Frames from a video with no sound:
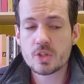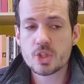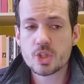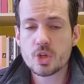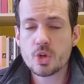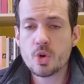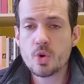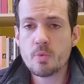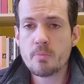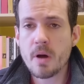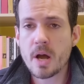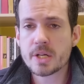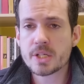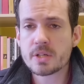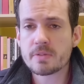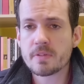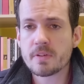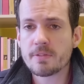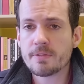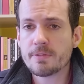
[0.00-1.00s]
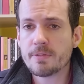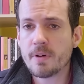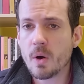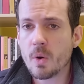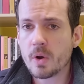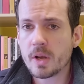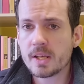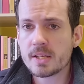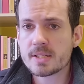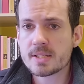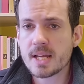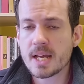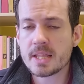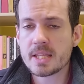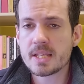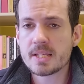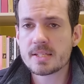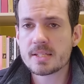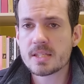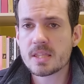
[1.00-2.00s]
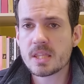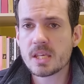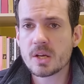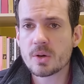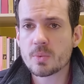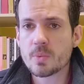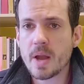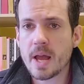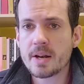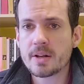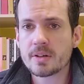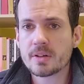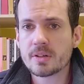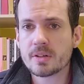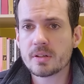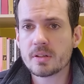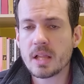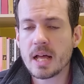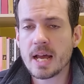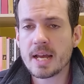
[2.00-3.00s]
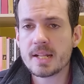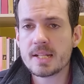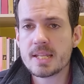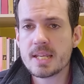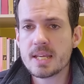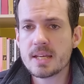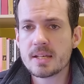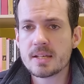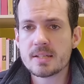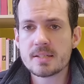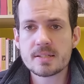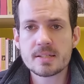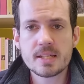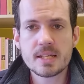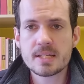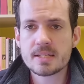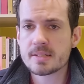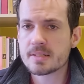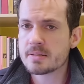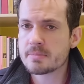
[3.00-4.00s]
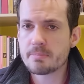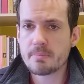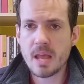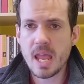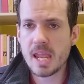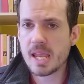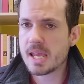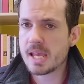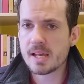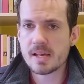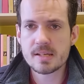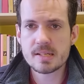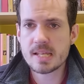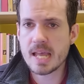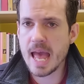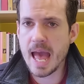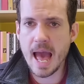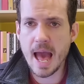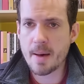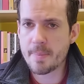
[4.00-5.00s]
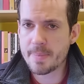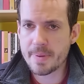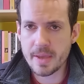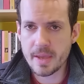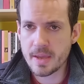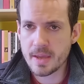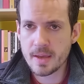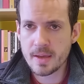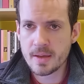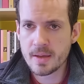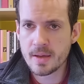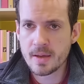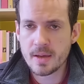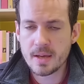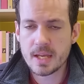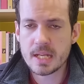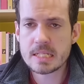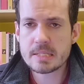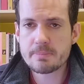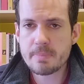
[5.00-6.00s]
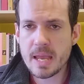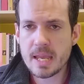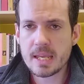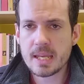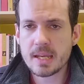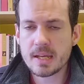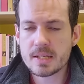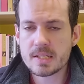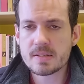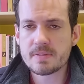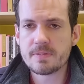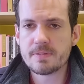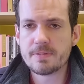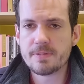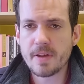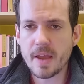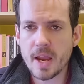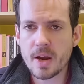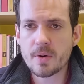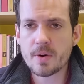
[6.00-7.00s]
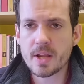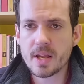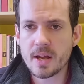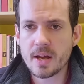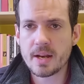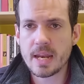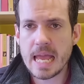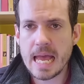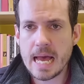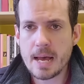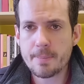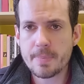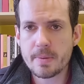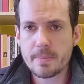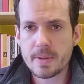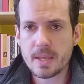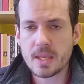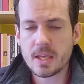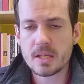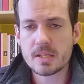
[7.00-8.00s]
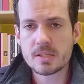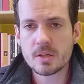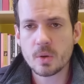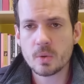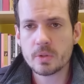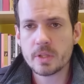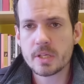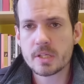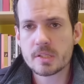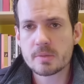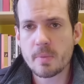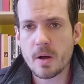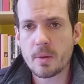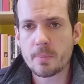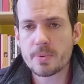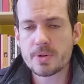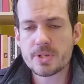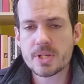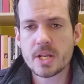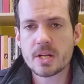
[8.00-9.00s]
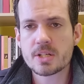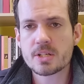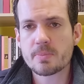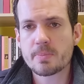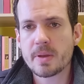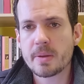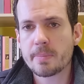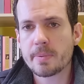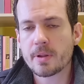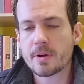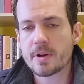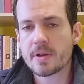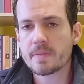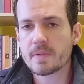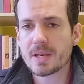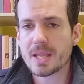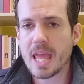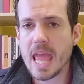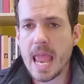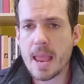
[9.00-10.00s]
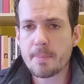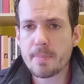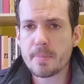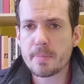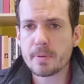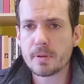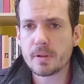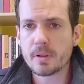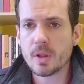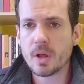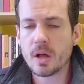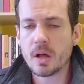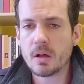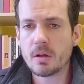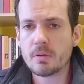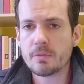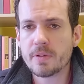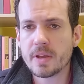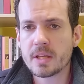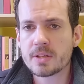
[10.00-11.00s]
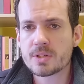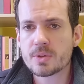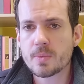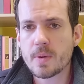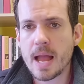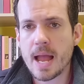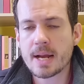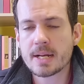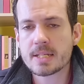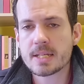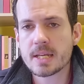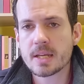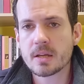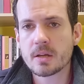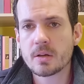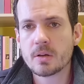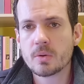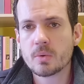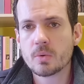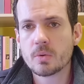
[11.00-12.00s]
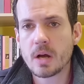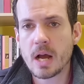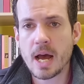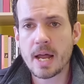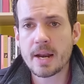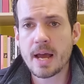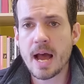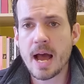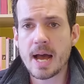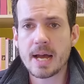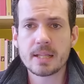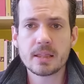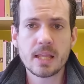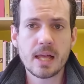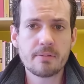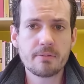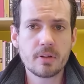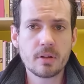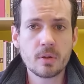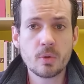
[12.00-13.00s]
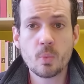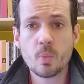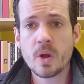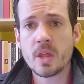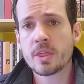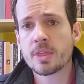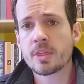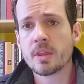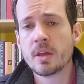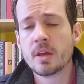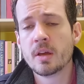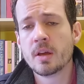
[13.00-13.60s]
too much of a focus on these theoretical ideas isn't making us happy. It's making us very unhappy, because only a small percentage of people are even capable of interacting on a high level with